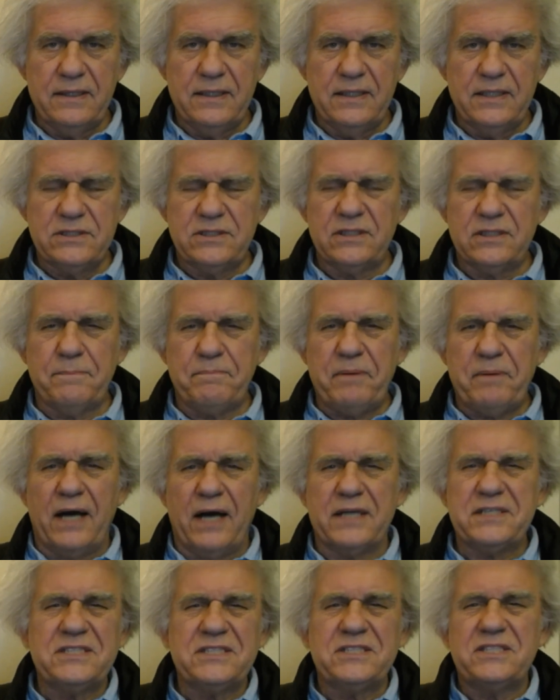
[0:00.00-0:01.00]
So the
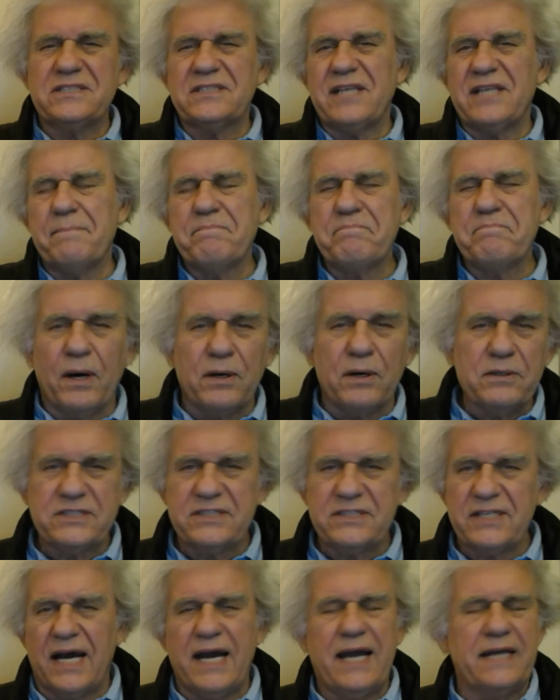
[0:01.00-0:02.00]
politicians on both
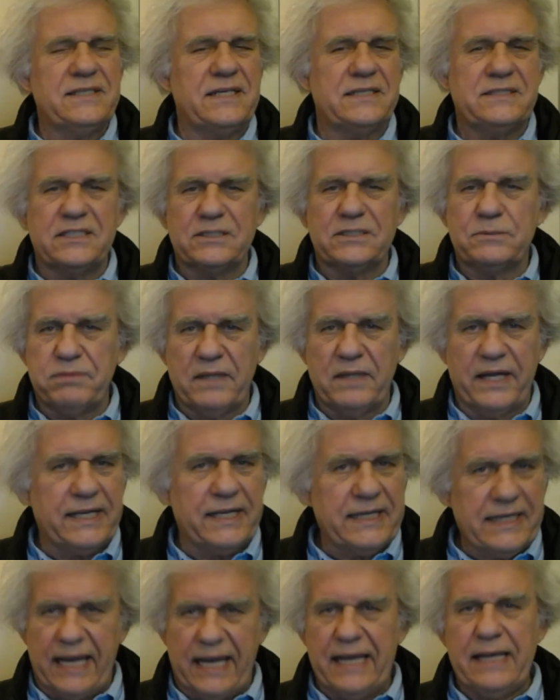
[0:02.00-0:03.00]
sides, they just play
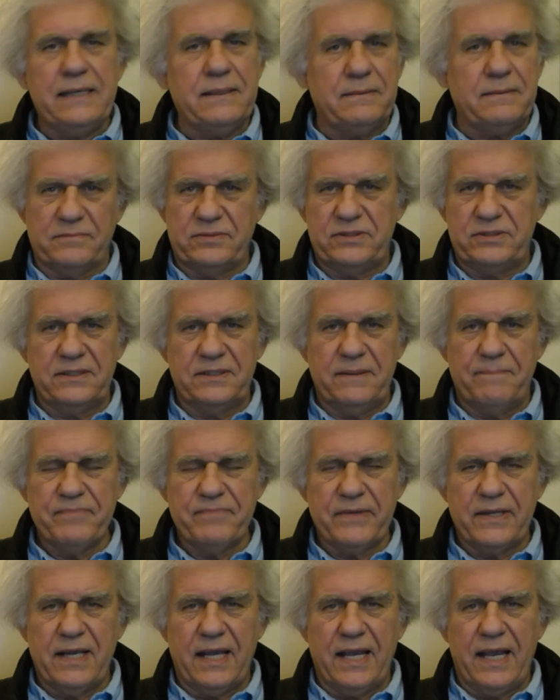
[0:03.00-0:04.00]
games.
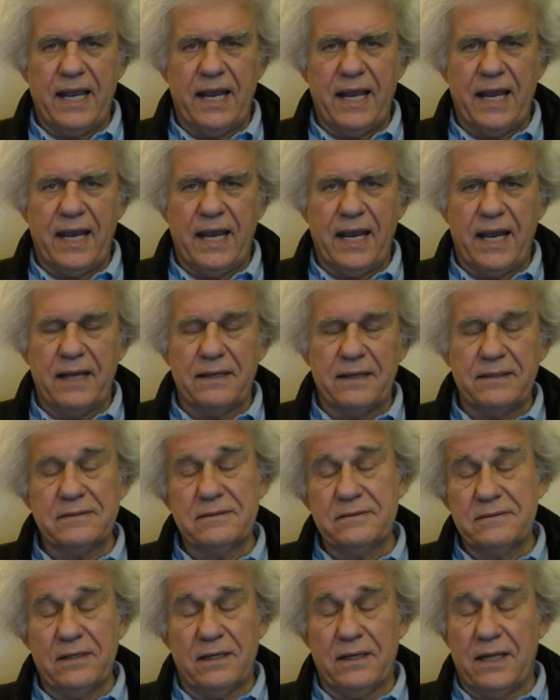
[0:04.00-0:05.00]

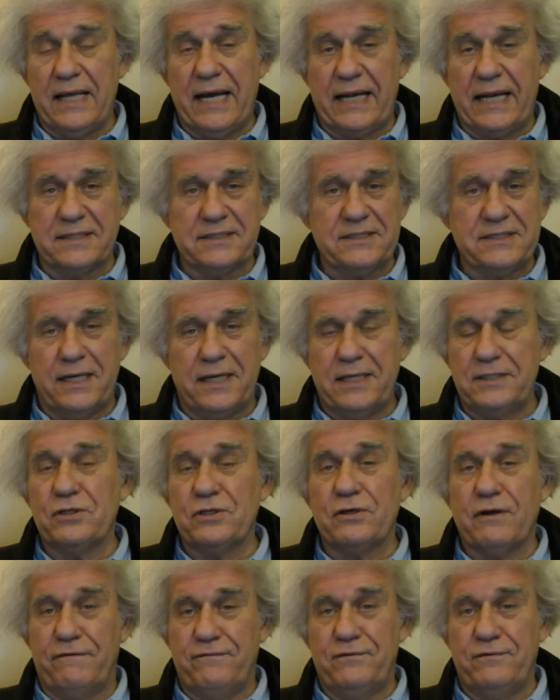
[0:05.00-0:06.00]
And all I can say is
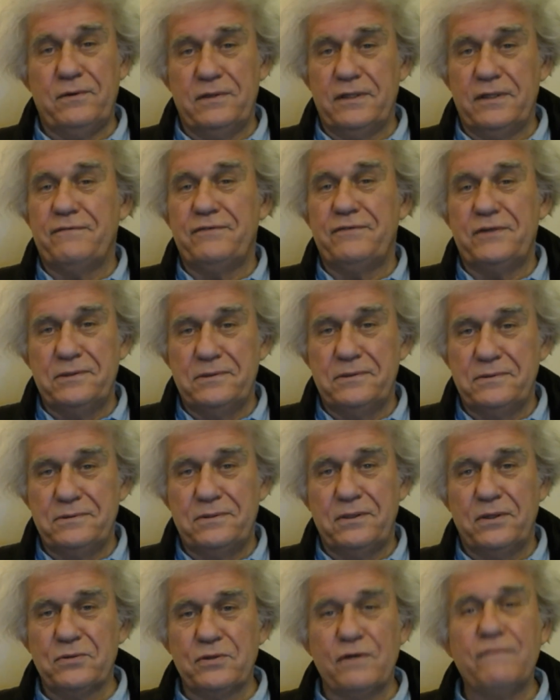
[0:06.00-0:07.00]
you're a fool if
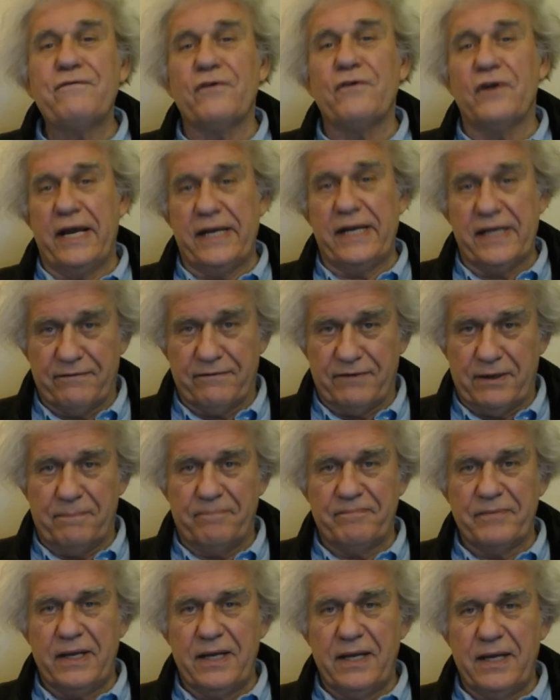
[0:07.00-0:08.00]
you root for any of them.
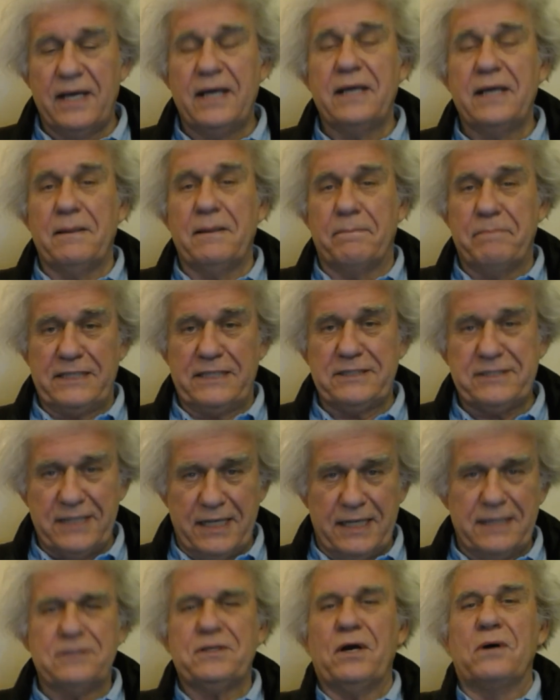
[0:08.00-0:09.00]
The best
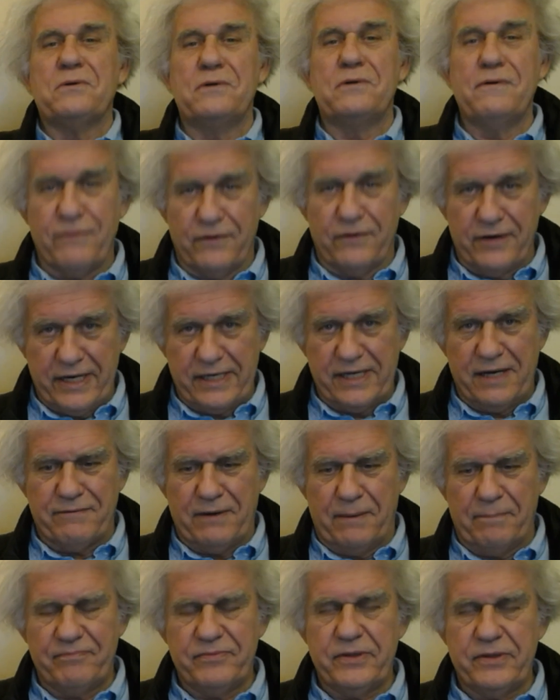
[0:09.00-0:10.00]
thing, don't root for any of
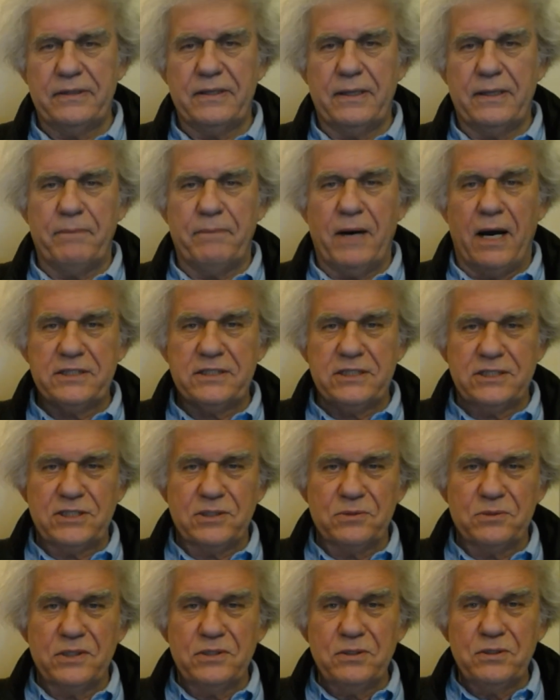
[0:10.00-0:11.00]
them. The
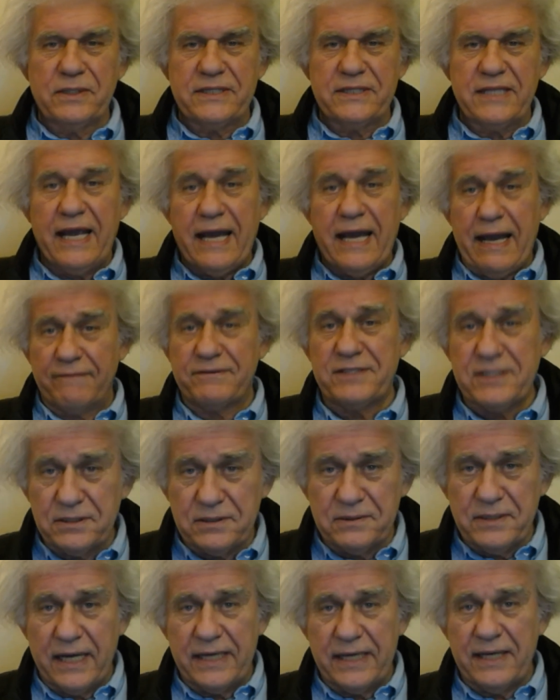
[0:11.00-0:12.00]
politicians will do what they have to
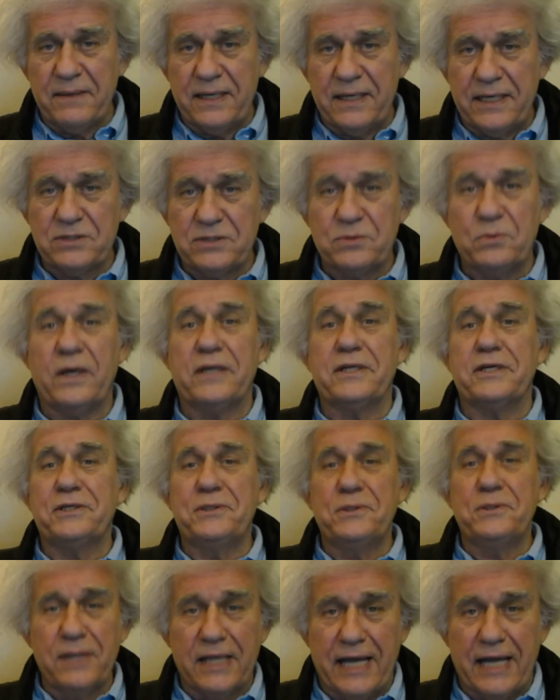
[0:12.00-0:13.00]
do, anyways, whether
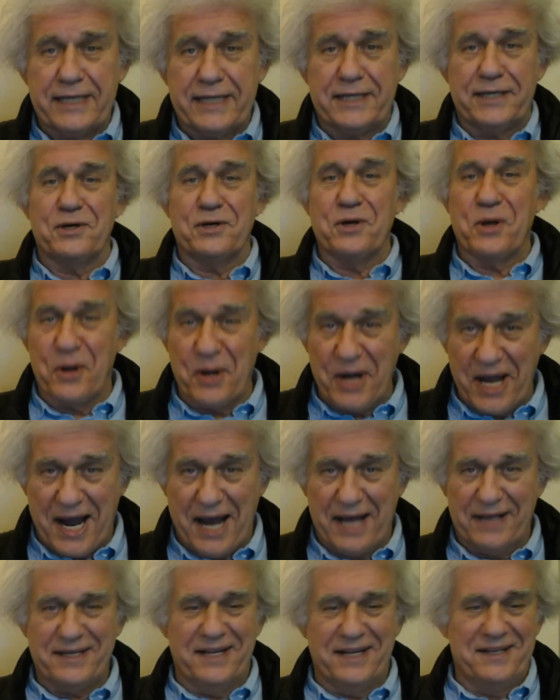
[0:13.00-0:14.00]
you like it or
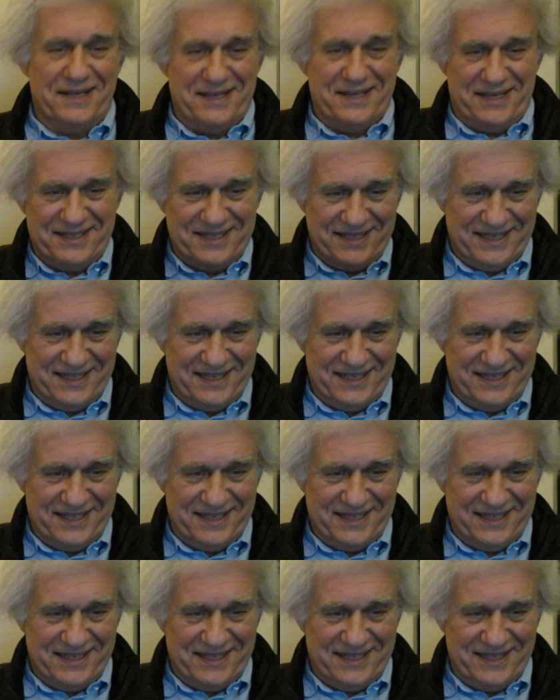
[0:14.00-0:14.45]
not.